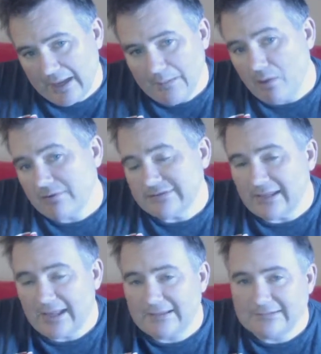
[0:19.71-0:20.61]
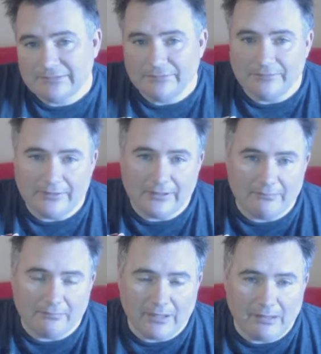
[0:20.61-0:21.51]
but I'm always last to
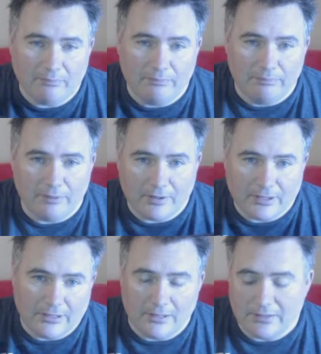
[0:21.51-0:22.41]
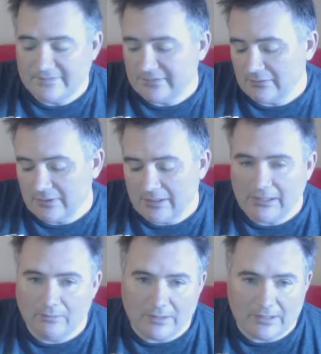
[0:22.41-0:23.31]
get my party on. So
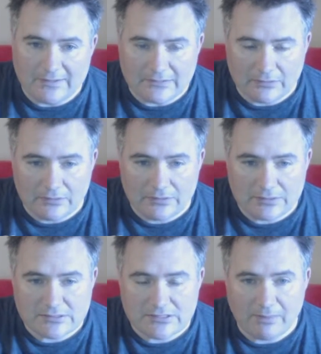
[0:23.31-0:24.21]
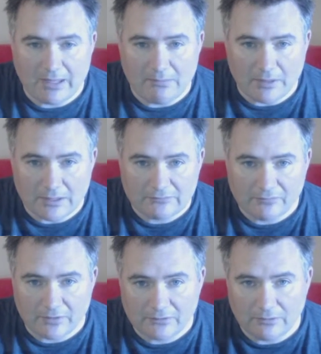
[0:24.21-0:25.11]
anyways, this is the BAM
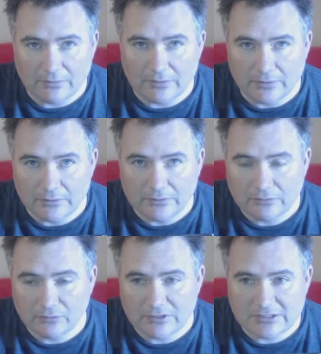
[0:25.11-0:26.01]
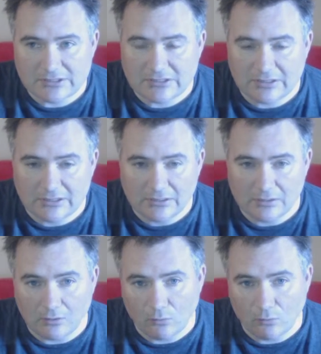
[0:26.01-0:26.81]
box for October twenty sixteen.